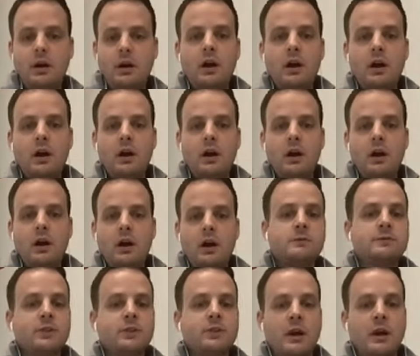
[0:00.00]

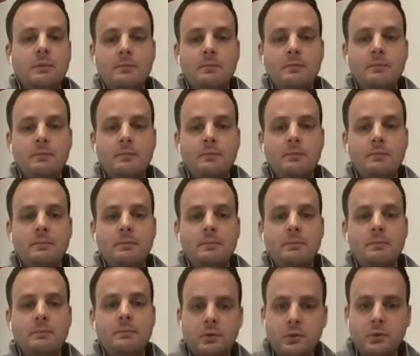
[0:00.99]
um, from back then,
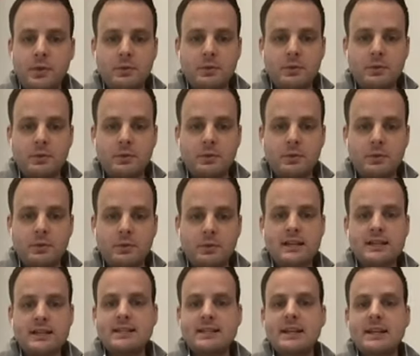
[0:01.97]
along with the
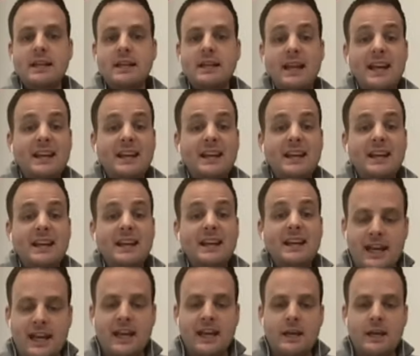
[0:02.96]
process, and even
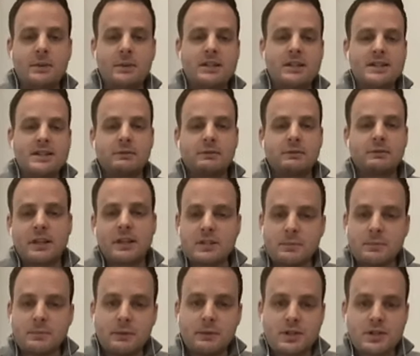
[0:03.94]
today because
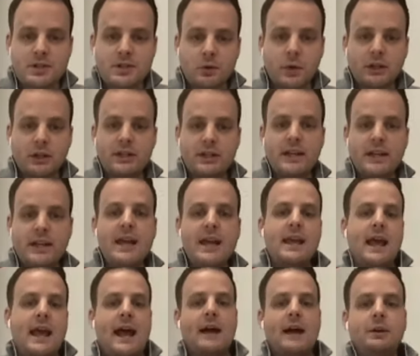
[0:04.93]
everything's moving so quickly
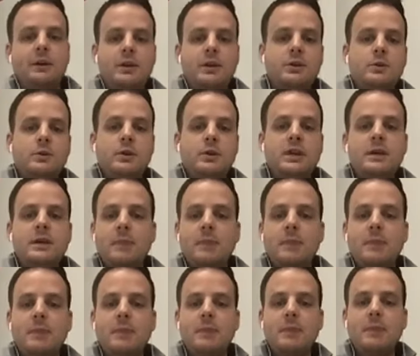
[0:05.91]
how do you keep
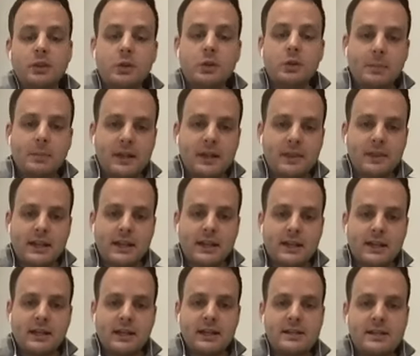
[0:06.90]
everyone in the loop on
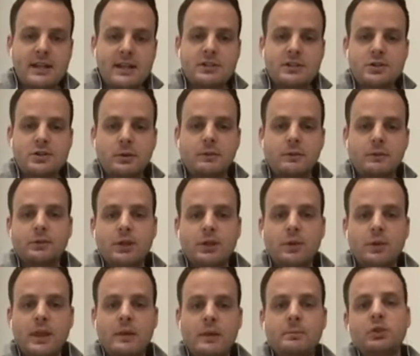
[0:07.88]
things and sort of right.
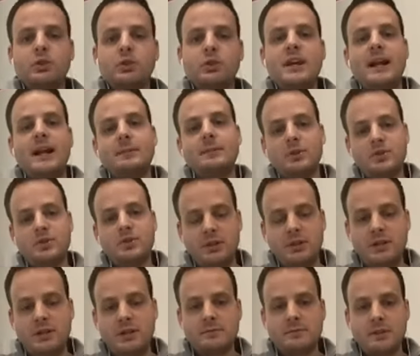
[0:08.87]
grow them create
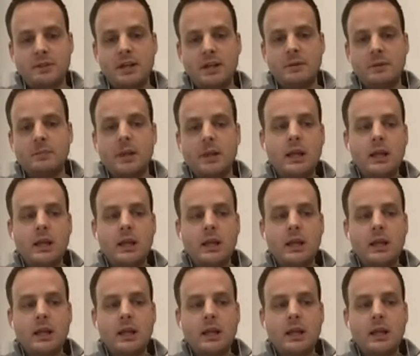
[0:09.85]
opportunities for them